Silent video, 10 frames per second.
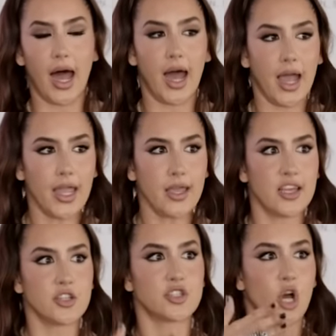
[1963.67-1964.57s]
I
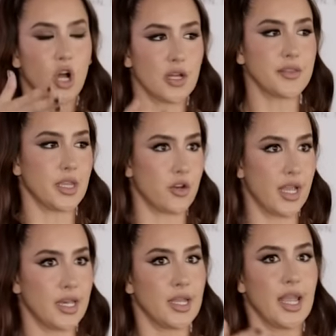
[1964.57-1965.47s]
talk on the
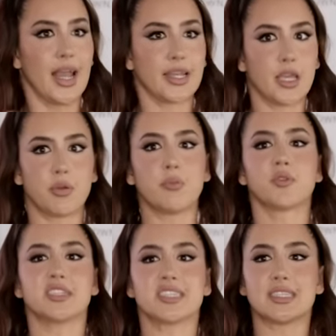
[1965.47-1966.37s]
internet and get
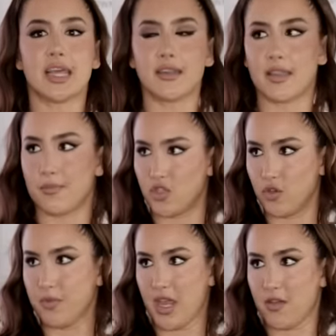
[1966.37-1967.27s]
people to send them
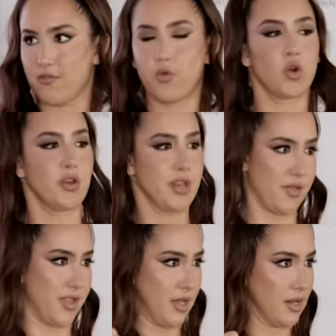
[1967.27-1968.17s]
to me for
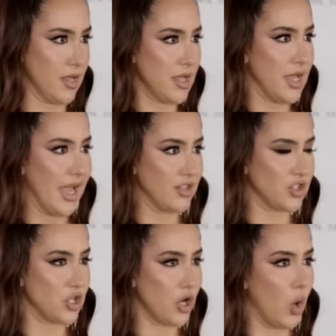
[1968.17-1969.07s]
nothing. And
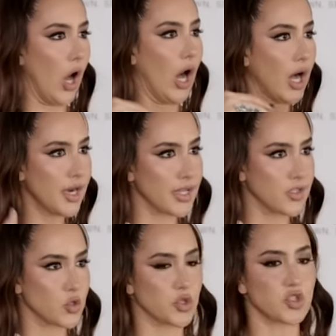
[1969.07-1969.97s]
so
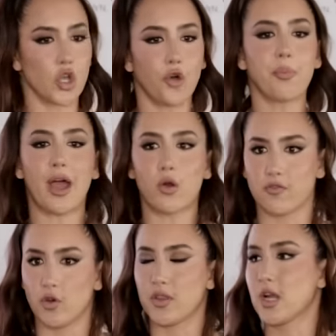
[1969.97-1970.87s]
audience was so
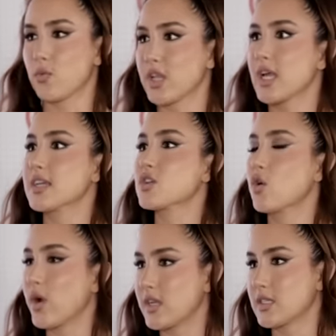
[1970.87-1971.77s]
powerful that I realized,
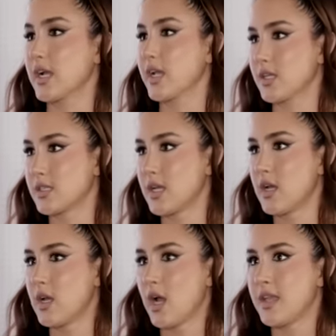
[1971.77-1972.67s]
oh, wait a second.
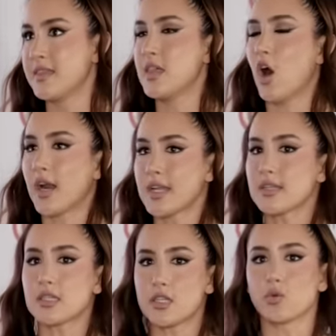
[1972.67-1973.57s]

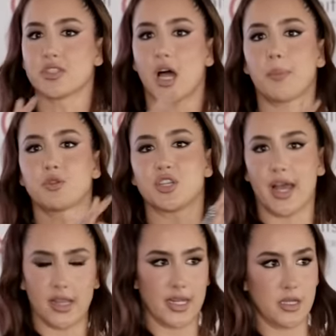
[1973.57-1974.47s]
Audience equals
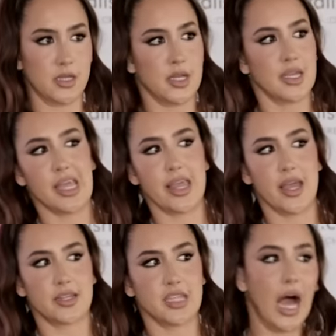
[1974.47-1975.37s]
optionality.
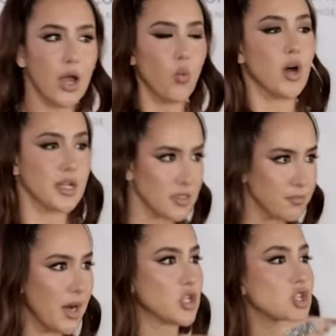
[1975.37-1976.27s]
And I want as
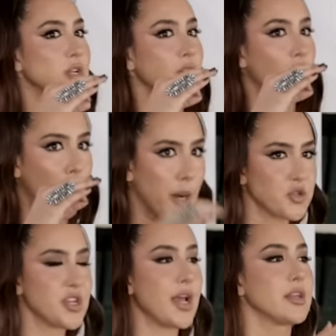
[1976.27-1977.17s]
much
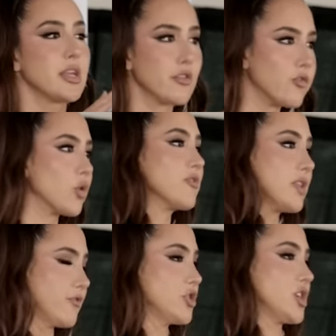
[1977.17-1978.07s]
optionality in the form of
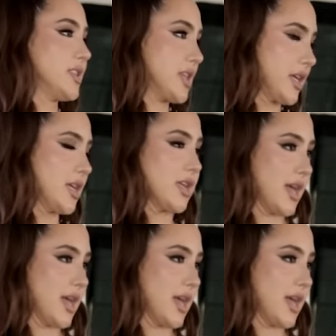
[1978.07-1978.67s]
leverage as I can